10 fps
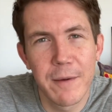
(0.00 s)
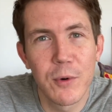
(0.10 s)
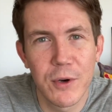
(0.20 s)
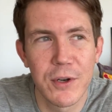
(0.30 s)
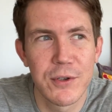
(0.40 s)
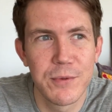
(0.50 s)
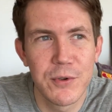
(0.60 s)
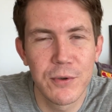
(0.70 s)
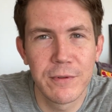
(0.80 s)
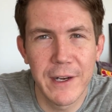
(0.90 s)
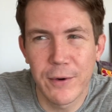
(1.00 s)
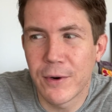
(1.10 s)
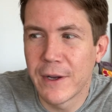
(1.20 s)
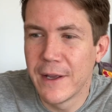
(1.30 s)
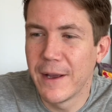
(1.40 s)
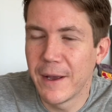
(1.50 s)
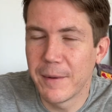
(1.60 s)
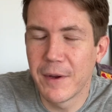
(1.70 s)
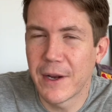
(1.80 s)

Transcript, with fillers: more costume jewelry or a,